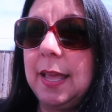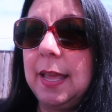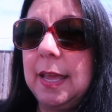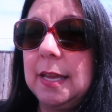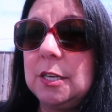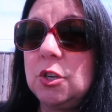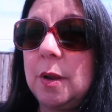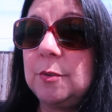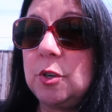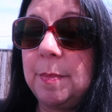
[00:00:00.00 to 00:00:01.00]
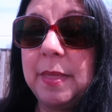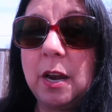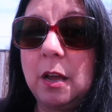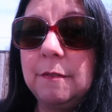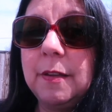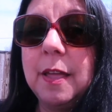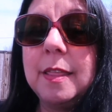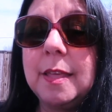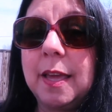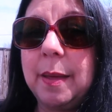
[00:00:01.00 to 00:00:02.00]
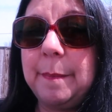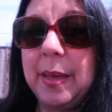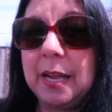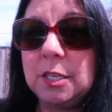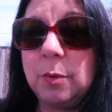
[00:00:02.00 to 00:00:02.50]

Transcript: and drop that off then come back